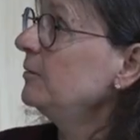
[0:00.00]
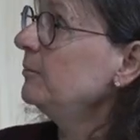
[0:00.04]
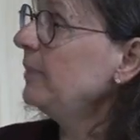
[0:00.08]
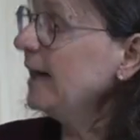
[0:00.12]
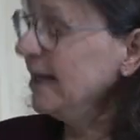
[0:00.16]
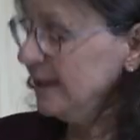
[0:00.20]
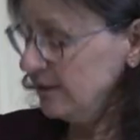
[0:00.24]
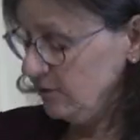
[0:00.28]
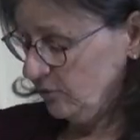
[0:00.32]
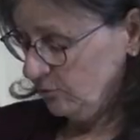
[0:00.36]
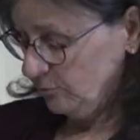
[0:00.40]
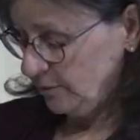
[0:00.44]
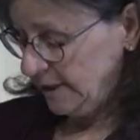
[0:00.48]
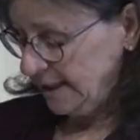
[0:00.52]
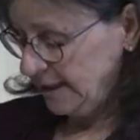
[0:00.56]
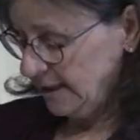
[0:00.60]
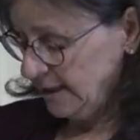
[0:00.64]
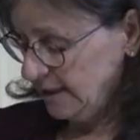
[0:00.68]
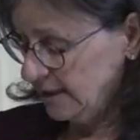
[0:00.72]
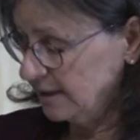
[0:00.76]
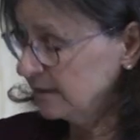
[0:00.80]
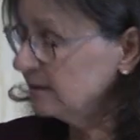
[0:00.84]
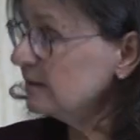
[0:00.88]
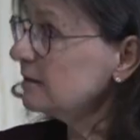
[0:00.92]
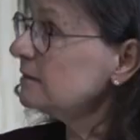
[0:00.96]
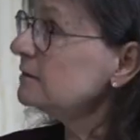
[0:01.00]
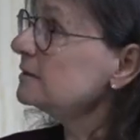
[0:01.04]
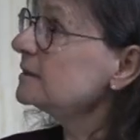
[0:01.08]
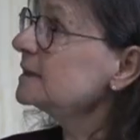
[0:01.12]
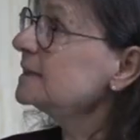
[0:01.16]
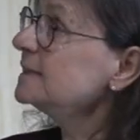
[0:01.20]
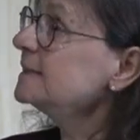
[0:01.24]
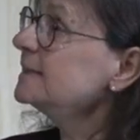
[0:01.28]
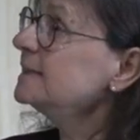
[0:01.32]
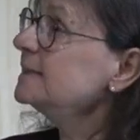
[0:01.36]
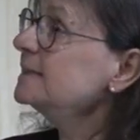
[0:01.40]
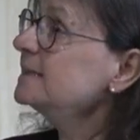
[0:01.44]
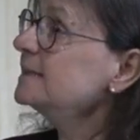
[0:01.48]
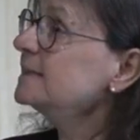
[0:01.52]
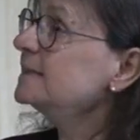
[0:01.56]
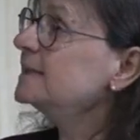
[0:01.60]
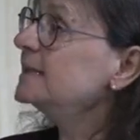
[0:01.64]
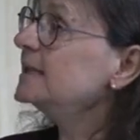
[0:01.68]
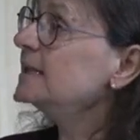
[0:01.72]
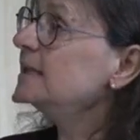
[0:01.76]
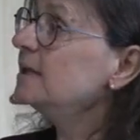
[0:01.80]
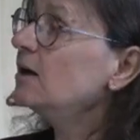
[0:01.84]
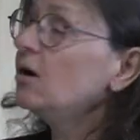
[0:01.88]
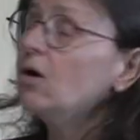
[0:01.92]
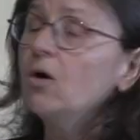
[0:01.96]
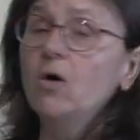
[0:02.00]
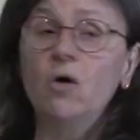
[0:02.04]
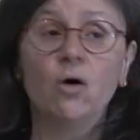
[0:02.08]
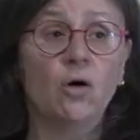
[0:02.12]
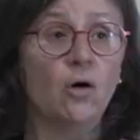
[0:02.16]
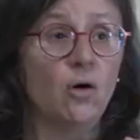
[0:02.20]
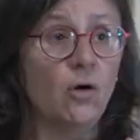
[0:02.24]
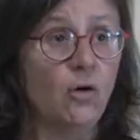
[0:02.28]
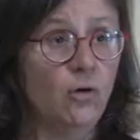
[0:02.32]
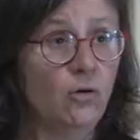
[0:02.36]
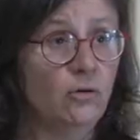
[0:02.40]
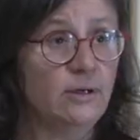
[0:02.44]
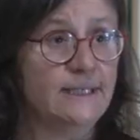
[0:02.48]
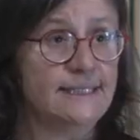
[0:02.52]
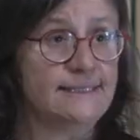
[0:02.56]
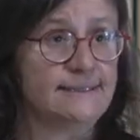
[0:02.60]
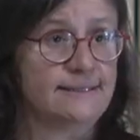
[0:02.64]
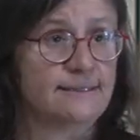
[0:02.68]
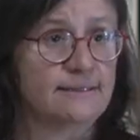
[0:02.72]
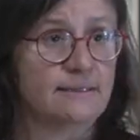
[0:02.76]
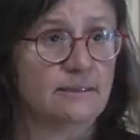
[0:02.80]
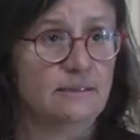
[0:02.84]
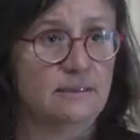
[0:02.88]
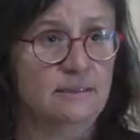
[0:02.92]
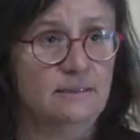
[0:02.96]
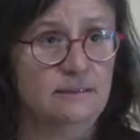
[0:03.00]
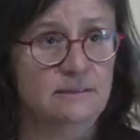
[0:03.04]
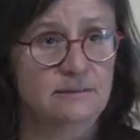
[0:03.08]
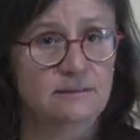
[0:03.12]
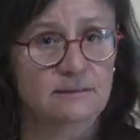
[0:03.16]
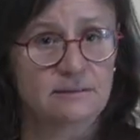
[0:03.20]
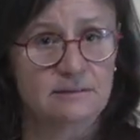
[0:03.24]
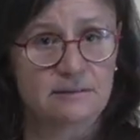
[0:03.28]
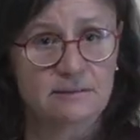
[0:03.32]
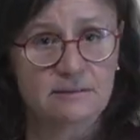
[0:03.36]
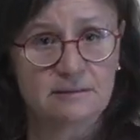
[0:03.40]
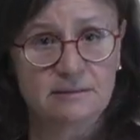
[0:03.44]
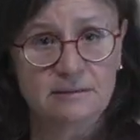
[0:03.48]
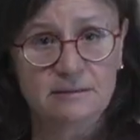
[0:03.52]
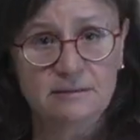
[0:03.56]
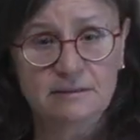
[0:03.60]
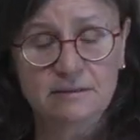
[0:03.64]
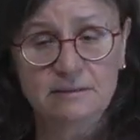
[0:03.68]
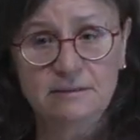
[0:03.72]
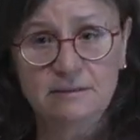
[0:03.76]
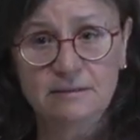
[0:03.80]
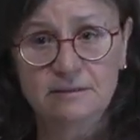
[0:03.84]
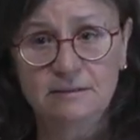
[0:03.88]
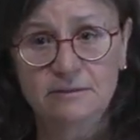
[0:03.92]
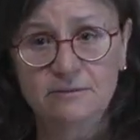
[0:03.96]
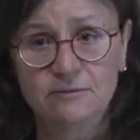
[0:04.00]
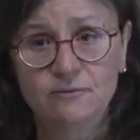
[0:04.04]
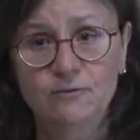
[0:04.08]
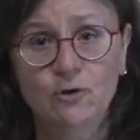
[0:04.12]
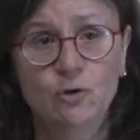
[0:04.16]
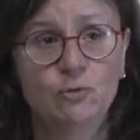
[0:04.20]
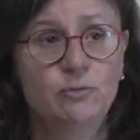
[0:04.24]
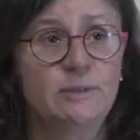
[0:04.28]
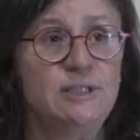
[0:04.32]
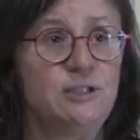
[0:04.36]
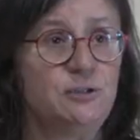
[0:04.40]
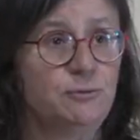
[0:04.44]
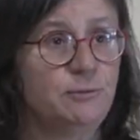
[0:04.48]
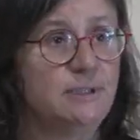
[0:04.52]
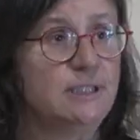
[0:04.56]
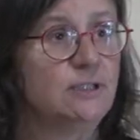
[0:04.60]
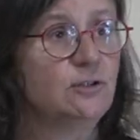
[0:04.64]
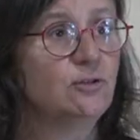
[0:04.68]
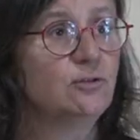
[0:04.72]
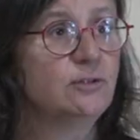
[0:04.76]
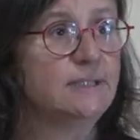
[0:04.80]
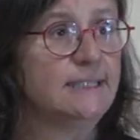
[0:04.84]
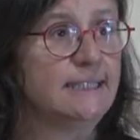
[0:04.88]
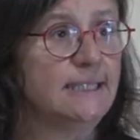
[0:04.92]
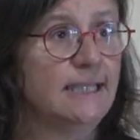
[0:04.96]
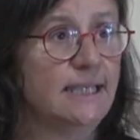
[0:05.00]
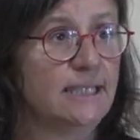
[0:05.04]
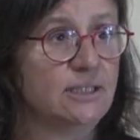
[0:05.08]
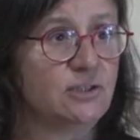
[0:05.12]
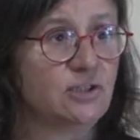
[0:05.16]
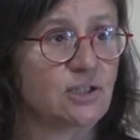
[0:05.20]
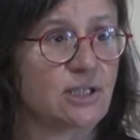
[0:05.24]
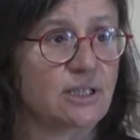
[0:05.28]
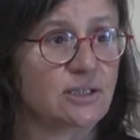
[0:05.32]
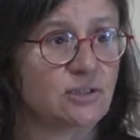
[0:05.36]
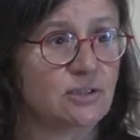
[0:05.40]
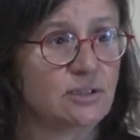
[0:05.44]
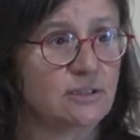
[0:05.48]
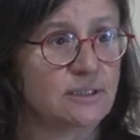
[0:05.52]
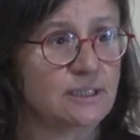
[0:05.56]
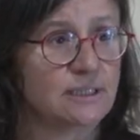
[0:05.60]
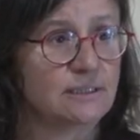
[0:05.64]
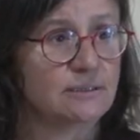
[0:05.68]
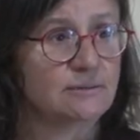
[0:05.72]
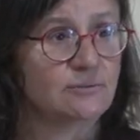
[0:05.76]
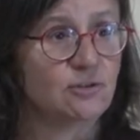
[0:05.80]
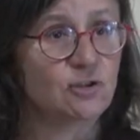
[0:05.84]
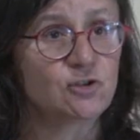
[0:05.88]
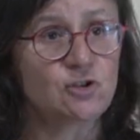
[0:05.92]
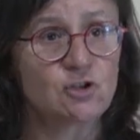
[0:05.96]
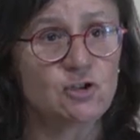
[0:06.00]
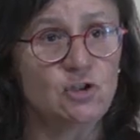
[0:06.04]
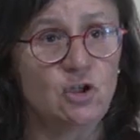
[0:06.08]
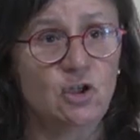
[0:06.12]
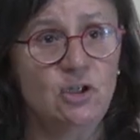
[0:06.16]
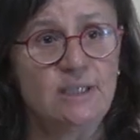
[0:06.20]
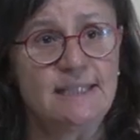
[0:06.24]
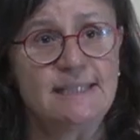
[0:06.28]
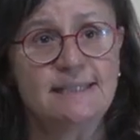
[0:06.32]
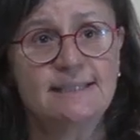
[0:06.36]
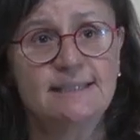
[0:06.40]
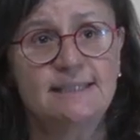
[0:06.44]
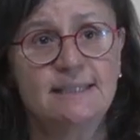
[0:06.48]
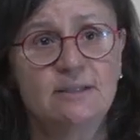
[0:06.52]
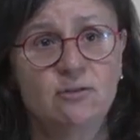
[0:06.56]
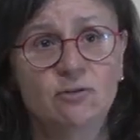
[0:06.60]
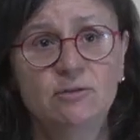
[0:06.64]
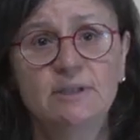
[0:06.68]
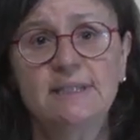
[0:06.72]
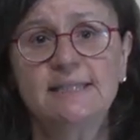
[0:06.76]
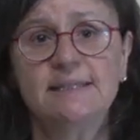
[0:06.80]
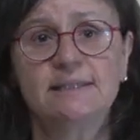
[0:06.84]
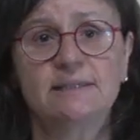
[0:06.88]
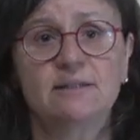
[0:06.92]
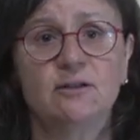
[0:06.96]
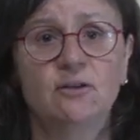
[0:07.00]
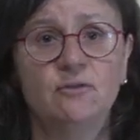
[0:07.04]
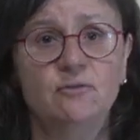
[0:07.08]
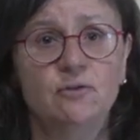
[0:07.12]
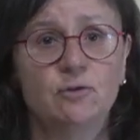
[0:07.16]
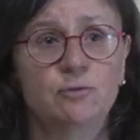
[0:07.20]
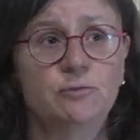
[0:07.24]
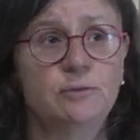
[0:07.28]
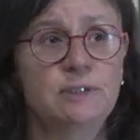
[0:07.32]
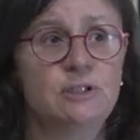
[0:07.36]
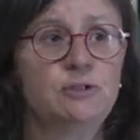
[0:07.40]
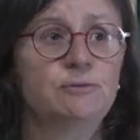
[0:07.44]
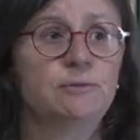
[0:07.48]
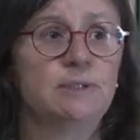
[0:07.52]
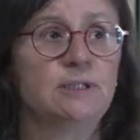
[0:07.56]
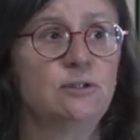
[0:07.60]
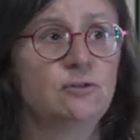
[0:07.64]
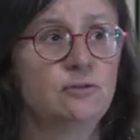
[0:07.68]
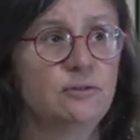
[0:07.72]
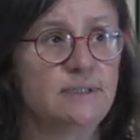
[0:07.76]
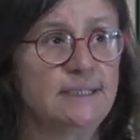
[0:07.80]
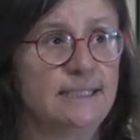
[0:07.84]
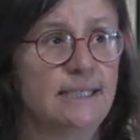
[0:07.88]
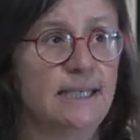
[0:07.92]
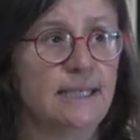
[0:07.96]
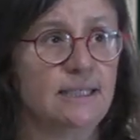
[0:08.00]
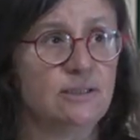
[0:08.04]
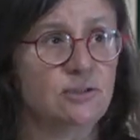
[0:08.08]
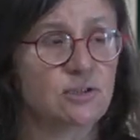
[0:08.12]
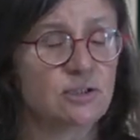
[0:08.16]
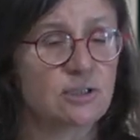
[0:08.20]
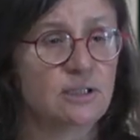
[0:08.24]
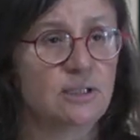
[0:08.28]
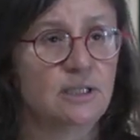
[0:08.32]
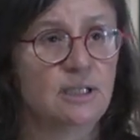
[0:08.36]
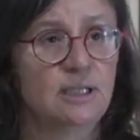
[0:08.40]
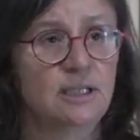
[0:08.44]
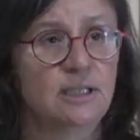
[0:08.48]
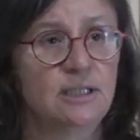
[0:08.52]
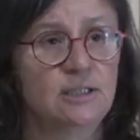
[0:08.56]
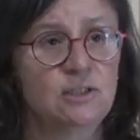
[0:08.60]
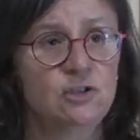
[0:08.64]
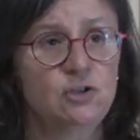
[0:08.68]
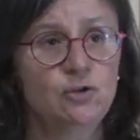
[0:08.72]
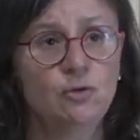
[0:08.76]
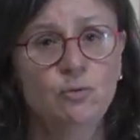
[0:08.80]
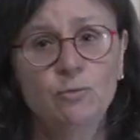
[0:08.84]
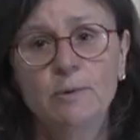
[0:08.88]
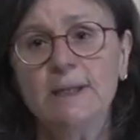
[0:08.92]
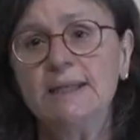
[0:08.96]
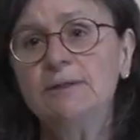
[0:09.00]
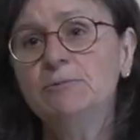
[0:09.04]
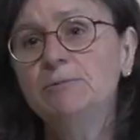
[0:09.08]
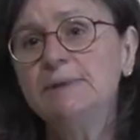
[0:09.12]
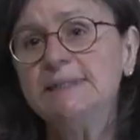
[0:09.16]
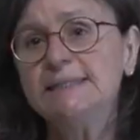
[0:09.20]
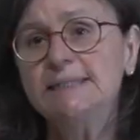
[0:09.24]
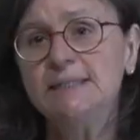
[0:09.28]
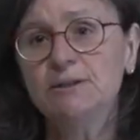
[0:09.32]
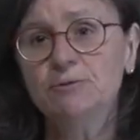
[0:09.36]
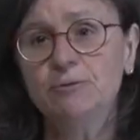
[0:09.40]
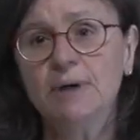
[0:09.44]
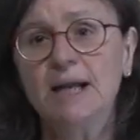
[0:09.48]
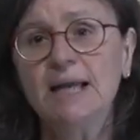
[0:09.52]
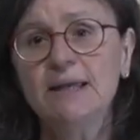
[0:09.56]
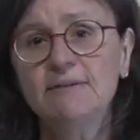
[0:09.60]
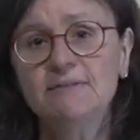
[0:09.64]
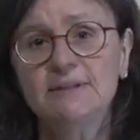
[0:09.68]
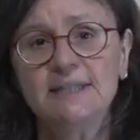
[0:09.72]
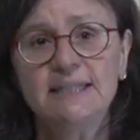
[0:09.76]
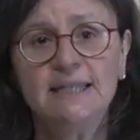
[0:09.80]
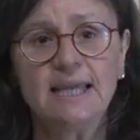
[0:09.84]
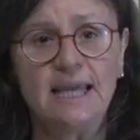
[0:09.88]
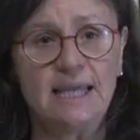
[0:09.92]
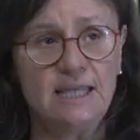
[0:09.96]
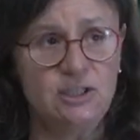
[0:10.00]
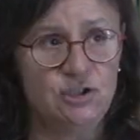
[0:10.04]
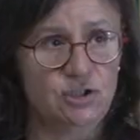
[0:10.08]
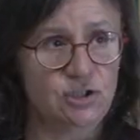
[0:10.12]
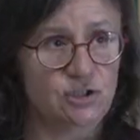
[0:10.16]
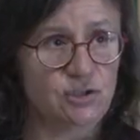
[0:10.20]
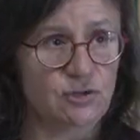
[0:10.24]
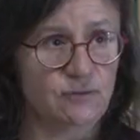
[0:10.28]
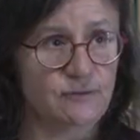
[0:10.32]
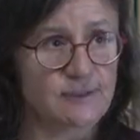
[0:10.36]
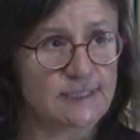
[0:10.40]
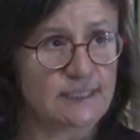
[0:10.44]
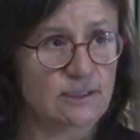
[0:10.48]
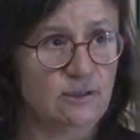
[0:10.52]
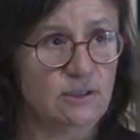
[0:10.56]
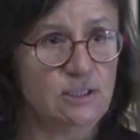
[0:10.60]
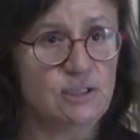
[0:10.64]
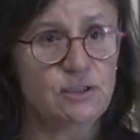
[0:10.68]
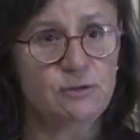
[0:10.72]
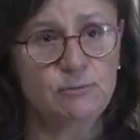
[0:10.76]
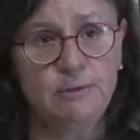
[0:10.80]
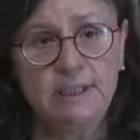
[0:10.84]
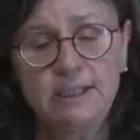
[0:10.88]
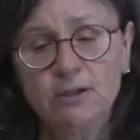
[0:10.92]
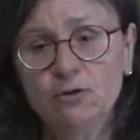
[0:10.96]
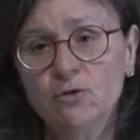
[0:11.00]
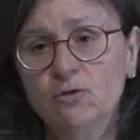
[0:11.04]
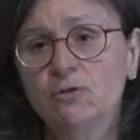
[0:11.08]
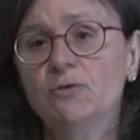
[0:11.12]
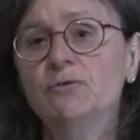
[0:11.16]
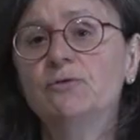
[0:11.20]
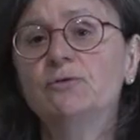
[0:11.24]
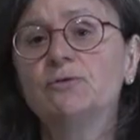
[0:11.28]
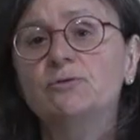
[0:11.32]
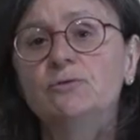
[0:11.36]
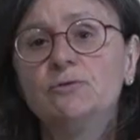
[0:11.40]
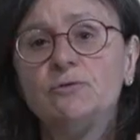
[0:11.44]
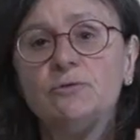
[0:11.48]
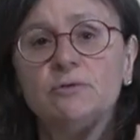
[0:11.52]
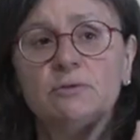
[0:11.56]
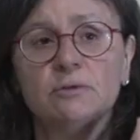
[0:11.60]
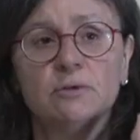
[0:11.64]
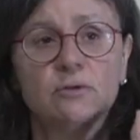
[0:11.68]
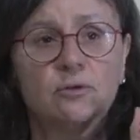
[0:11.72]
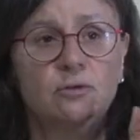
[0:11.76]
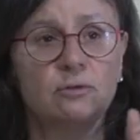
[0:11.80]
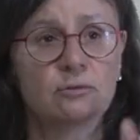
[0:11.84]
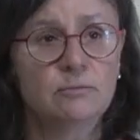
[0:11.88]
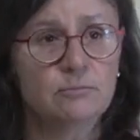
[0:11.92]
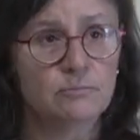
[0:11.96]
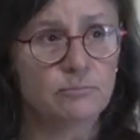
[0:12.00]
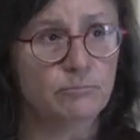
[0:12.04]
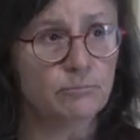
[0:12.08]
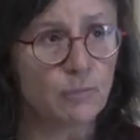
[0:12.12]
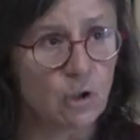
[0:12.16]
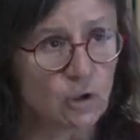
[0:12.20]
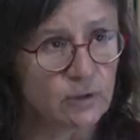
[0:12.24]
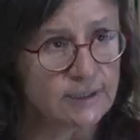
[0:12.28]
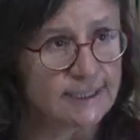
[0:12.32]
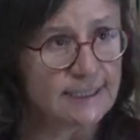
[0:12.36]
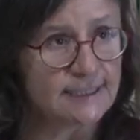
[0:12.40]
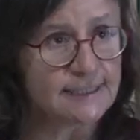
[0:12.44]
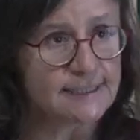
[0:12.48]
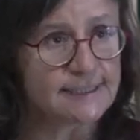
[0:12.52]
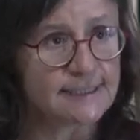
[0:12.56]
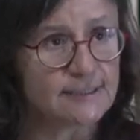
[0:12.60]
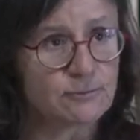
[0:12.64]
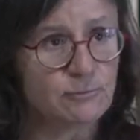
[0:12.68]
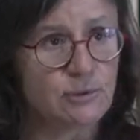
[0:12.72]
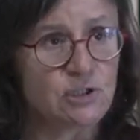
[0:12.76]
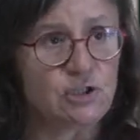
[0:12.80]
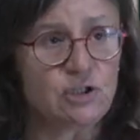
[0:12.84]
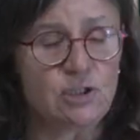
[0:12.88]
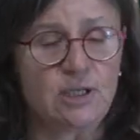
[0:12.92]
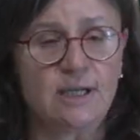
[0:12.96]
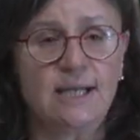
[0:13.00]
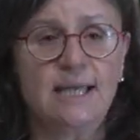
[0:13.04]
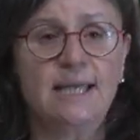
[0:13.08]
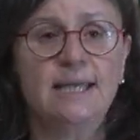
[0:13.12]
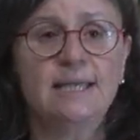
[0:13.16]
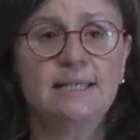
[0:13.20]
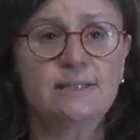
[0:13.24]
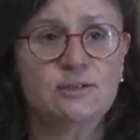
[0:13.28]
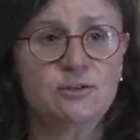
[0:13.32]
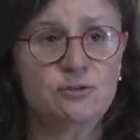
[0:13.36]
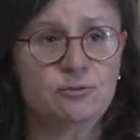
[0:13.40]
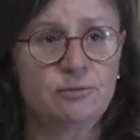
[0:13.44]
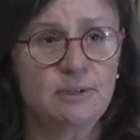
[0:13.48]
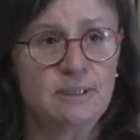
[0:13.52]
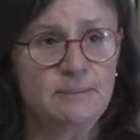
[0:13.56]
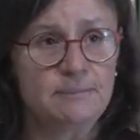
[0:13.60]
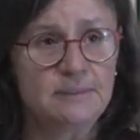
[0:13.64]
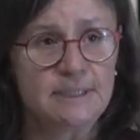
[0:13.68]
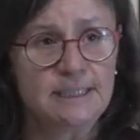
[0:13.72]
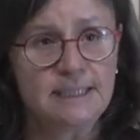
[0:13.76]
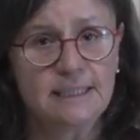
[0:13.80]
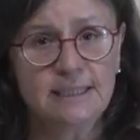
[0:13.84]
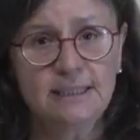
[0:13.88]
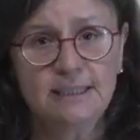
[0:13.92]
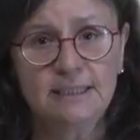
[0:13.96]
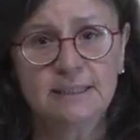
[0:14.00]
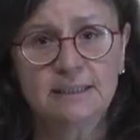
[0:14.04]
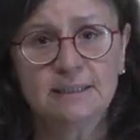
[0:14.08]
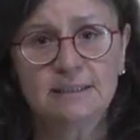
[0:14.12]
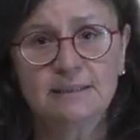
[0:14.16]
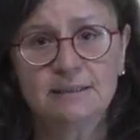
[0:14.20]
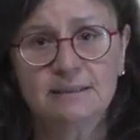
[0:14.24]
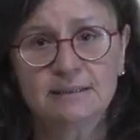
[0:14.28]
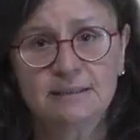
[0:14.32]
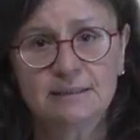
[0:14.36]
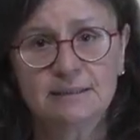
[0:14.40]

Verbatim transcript: By the way, uh, this is the only star for which we know the age, actually. The sun is the only star for which we know the age. So when we derive the ages of stars, we go through models which are extremely